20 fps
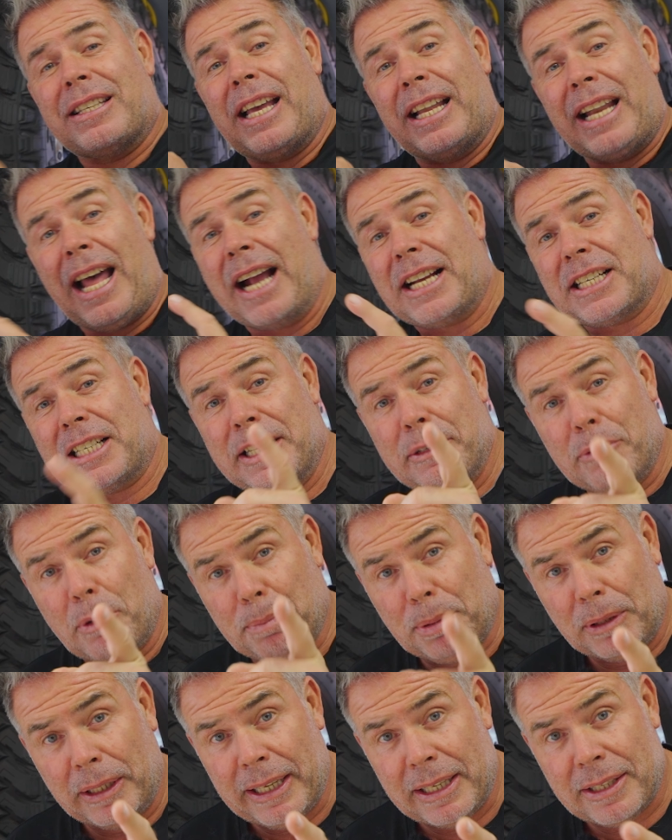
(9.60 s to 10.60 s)
can actually
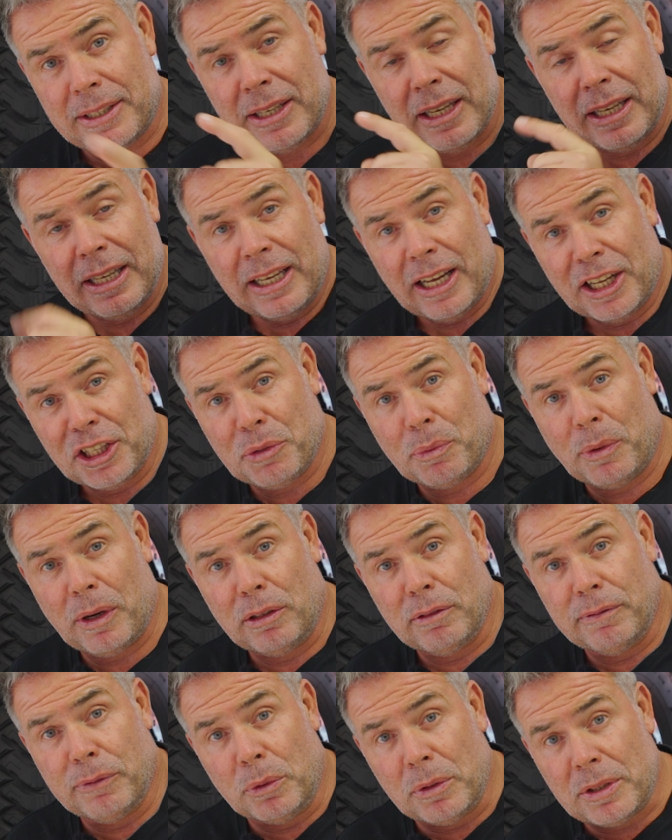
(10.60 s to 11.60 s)
replace a
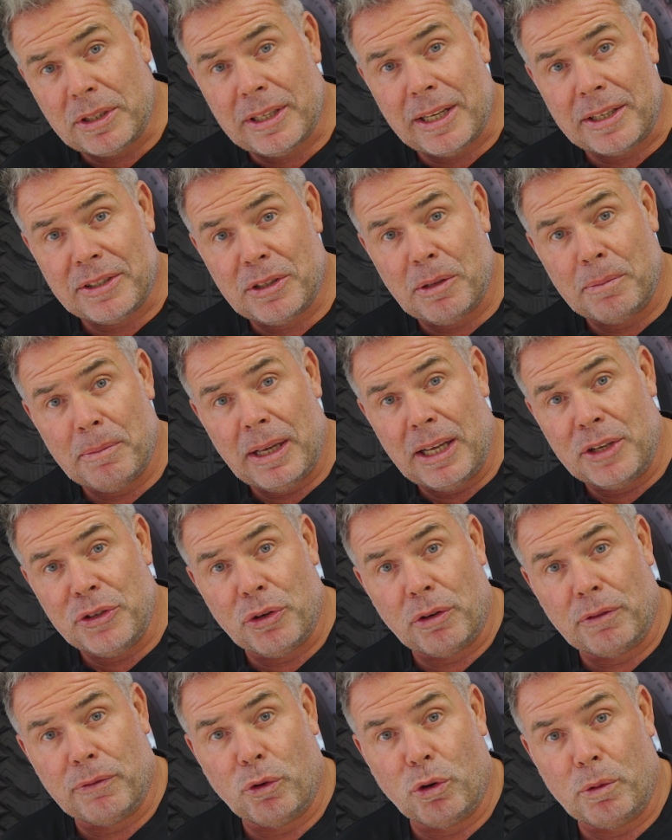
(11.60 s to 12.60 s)
12-volt system in
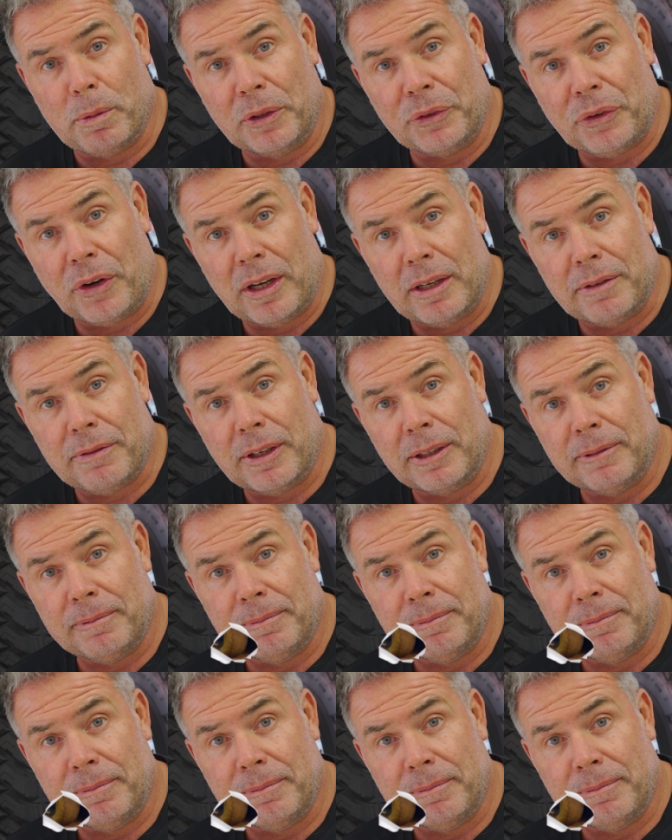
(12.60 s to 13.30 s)
your four-wheel drive.